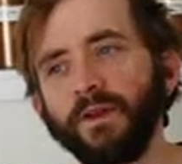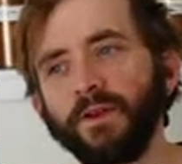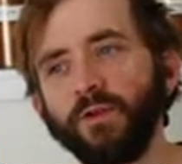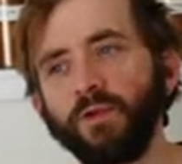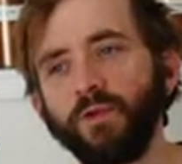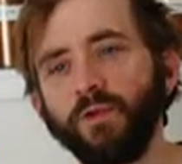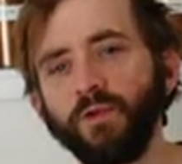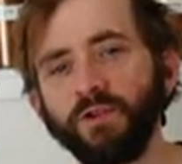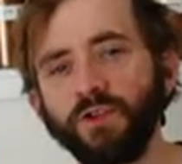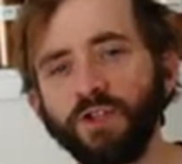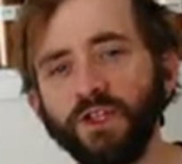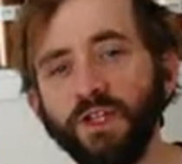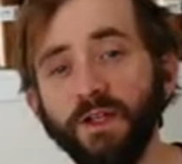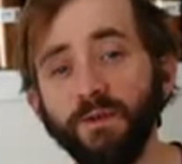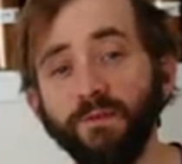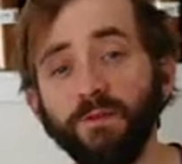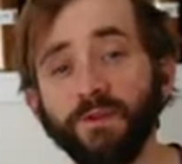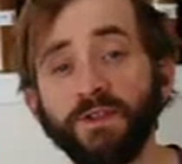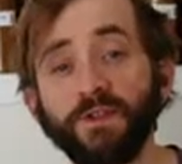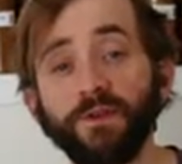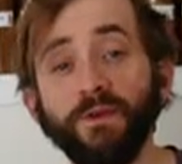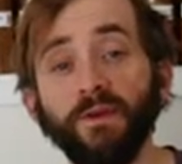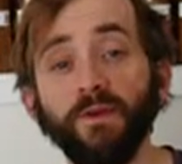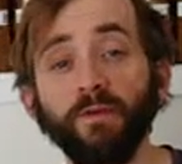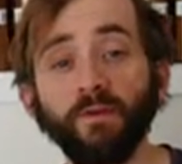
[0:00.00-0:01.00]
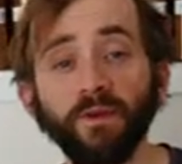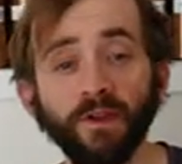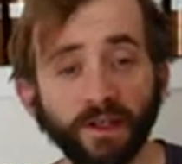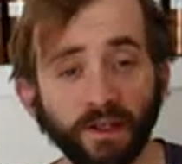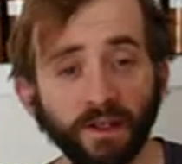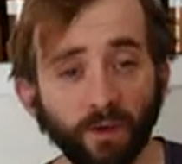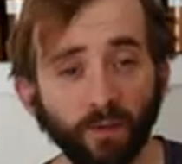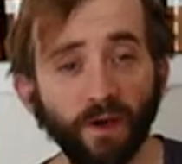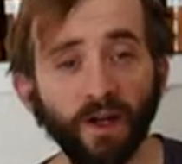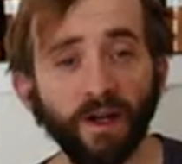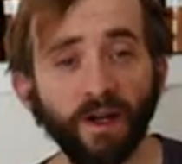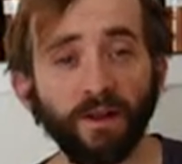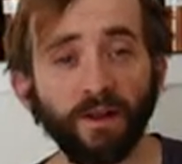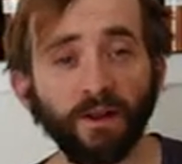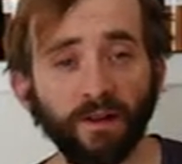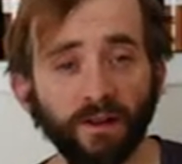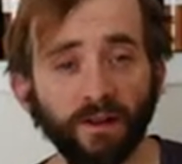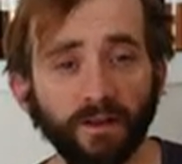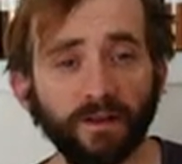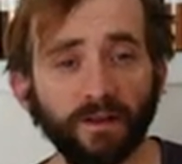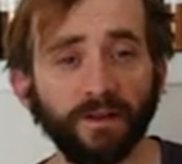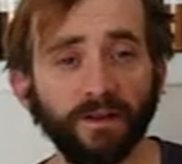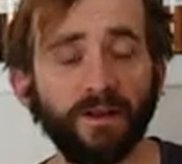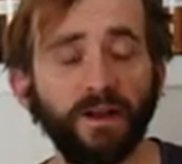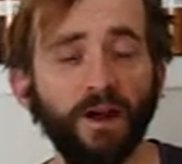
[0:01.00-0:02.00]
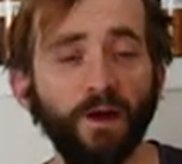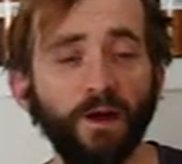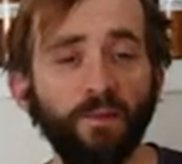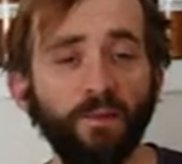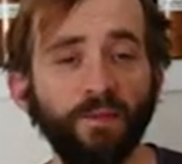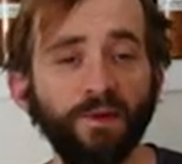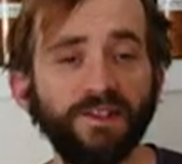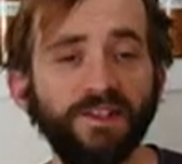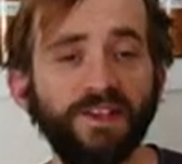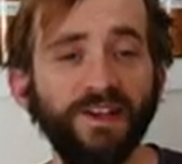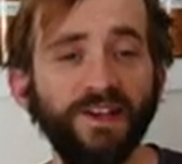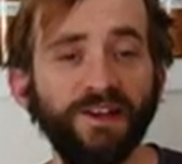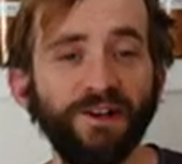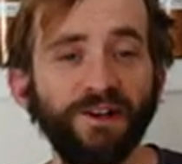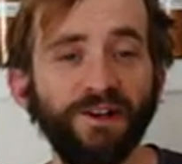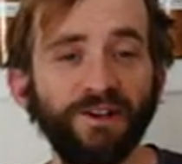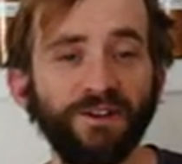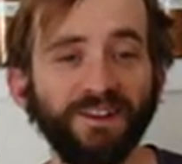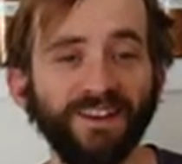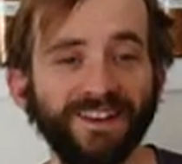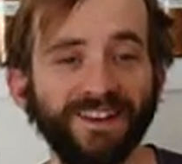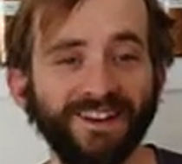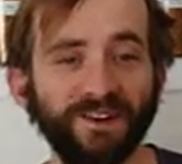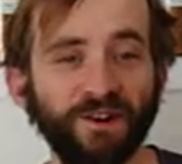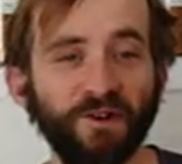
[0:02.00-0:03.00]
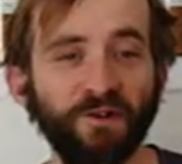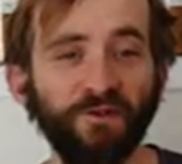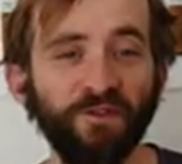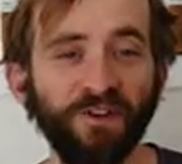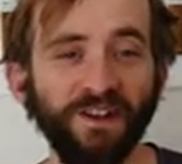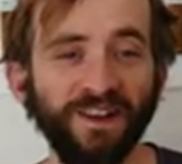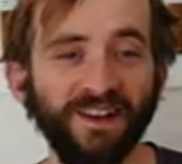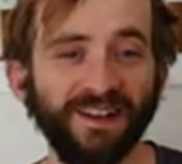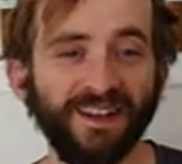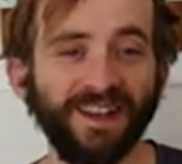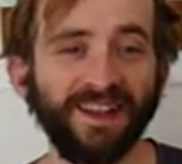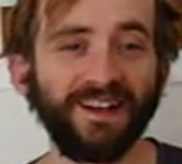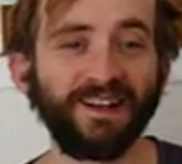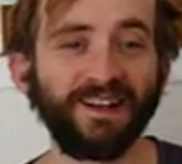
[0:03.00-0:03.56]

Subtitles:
Cruise Sheet was doing really well up until COVID,